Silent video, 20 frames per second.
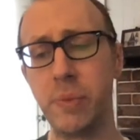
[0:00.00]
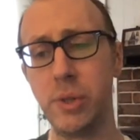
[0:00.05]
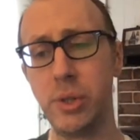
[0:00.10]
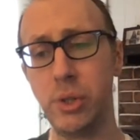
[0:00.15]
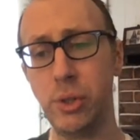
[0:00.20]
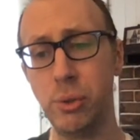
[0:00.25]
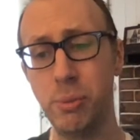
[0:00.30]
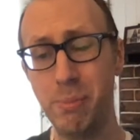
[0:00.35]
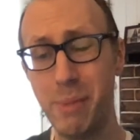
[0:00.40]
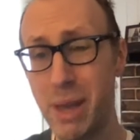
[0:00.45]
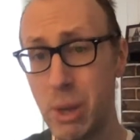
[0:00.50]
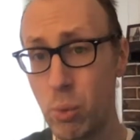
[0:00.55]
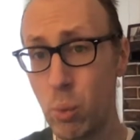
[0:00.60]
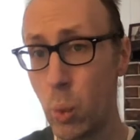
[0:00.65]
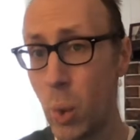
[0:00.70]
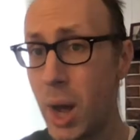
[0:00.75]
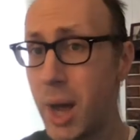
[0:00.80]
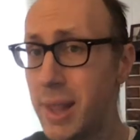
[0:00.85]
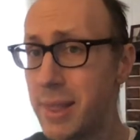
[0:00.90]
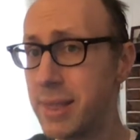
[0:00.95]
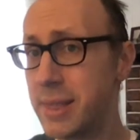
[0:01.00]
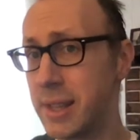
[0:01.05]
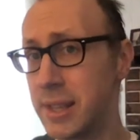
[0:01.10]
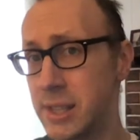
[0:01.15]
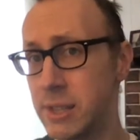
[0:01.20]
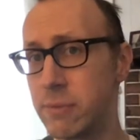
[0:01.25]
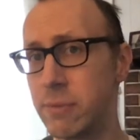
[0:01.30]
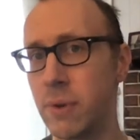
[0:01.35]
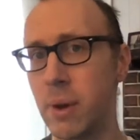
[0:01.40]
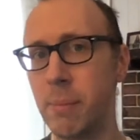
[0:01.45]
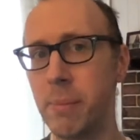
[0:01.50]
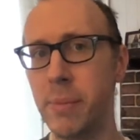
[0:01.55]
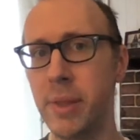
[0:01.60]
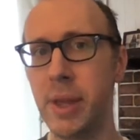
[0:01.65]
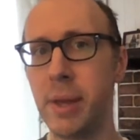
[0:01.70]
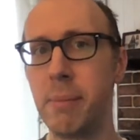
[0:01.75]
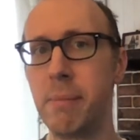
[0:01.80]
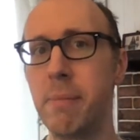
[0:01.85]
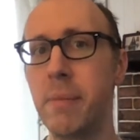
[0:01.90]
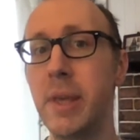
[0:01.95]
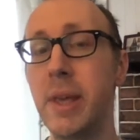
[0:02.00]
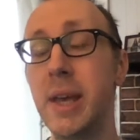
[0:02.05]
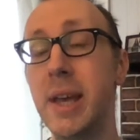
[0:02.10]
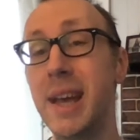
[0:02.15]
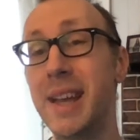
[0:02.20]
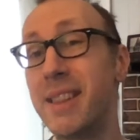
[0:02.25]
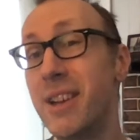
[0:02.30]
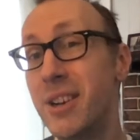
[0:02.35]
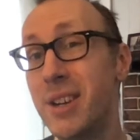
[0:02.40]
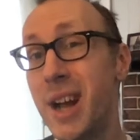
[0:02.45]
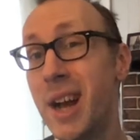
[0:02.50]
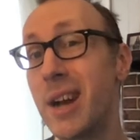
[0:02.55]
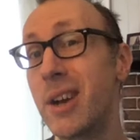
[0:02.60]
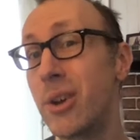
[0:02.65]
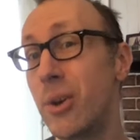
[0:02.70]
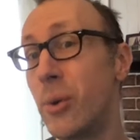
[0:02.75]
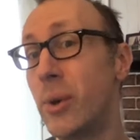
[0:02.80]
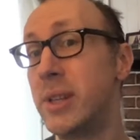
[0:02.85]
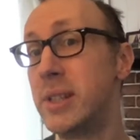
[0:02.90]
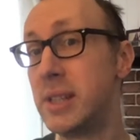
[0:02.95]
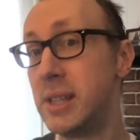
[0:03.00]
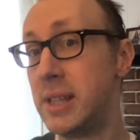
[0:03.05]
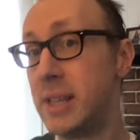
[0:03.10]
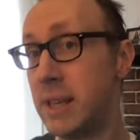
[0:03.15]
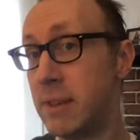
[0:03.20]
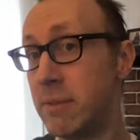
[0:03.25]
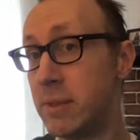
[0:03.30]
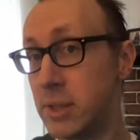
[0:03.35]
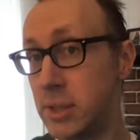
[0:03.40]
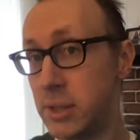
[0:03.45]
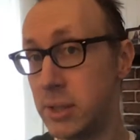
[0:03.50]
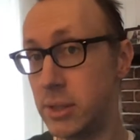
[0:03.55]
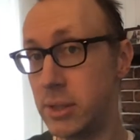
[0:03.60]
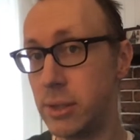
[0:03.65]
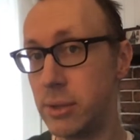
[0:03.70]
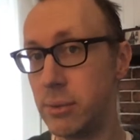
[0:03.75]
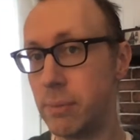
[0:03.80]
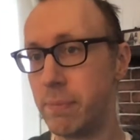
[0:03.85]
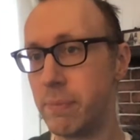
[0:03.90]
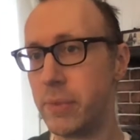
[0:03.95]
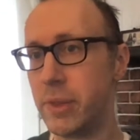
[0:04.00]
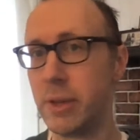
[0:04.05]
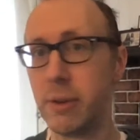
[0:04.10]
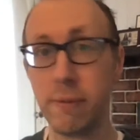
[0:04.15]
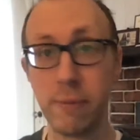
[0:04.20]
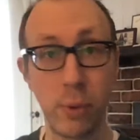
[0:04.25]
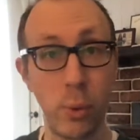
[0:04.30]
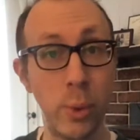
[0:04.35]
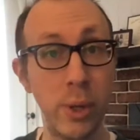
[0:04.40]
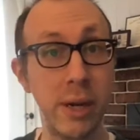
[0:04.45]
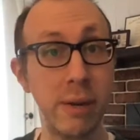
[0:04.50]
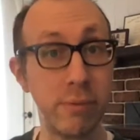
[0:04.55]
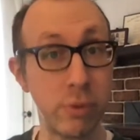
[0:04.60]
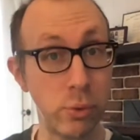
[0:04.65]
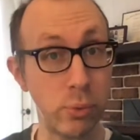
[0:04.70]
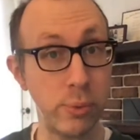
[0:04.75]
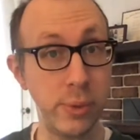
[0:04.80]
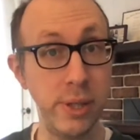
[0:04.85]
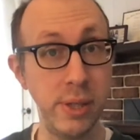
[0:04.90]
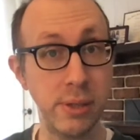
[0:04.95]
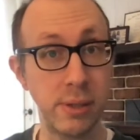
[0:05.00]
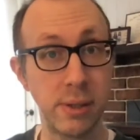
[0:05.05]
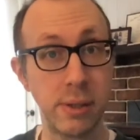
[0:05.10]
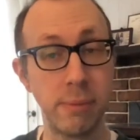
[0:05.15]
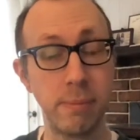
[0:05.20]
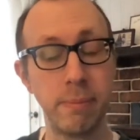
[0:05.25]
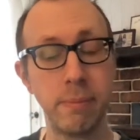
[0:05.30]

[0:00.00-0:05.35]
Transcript: You may want this from them, and they're not going to give it to you for whatever reason.